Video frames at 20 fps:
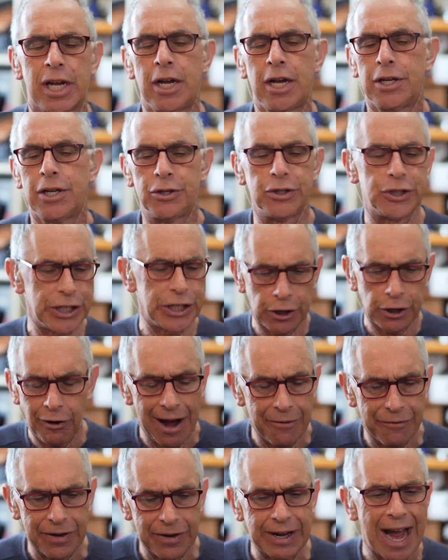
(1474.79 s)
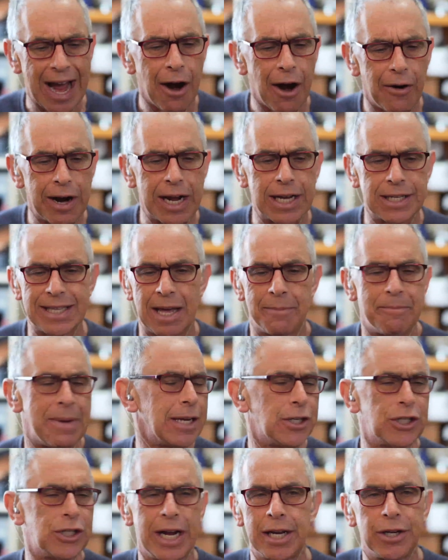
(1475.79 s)
to geographic areas that may
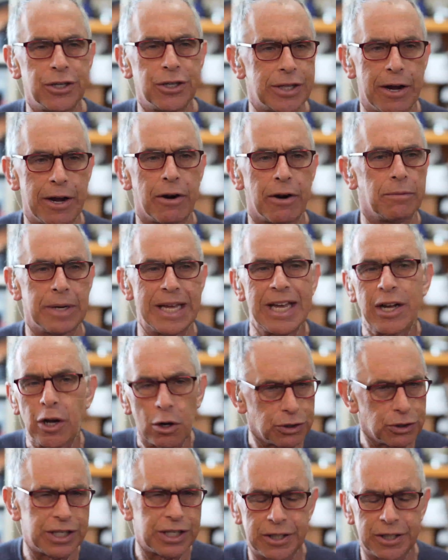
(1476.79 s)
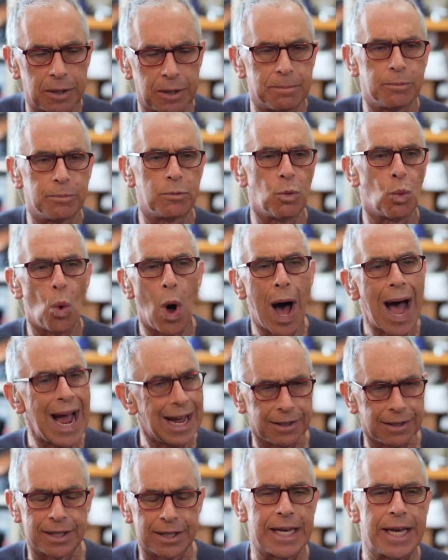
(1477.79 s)
change their ecosystem
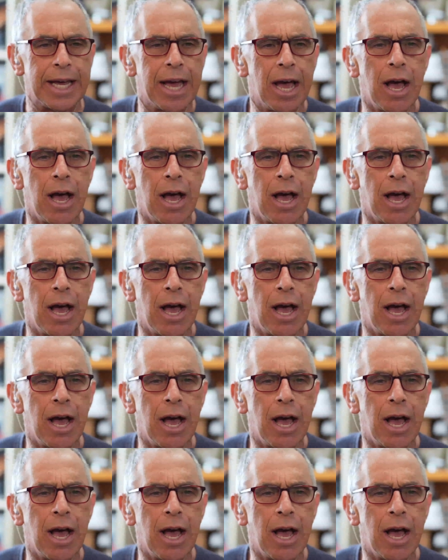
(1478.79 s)
wildly.